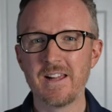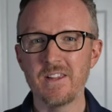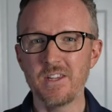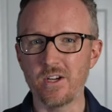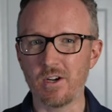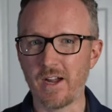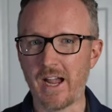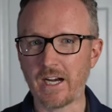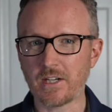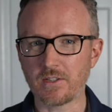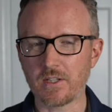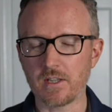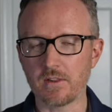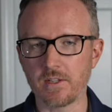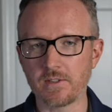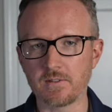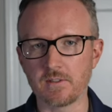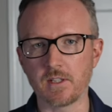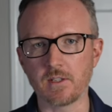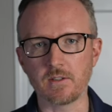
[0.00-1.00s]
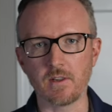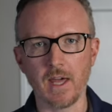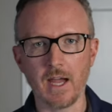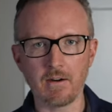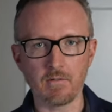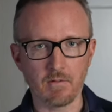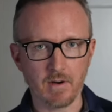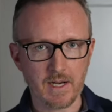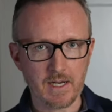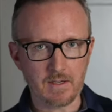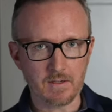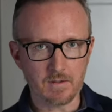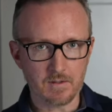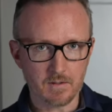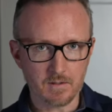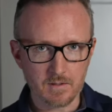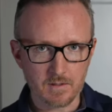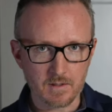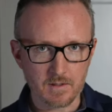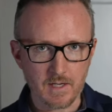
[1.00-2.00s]
You're actually listening to that right
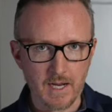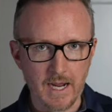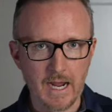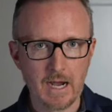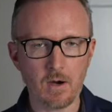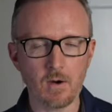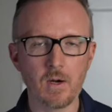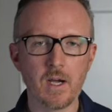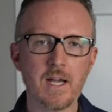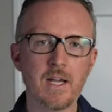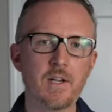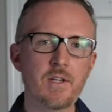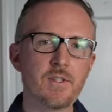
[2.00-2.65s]
now.